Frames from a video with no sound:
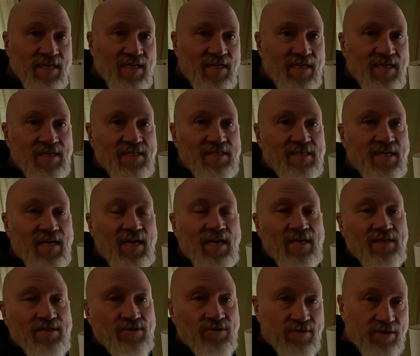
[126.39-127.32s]
is
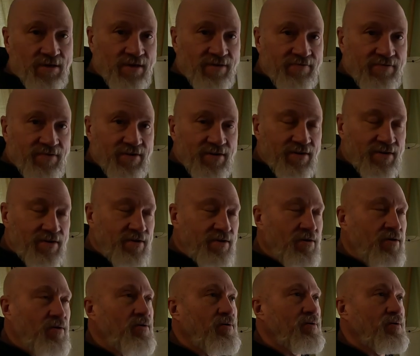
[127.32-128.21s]
a torque converter,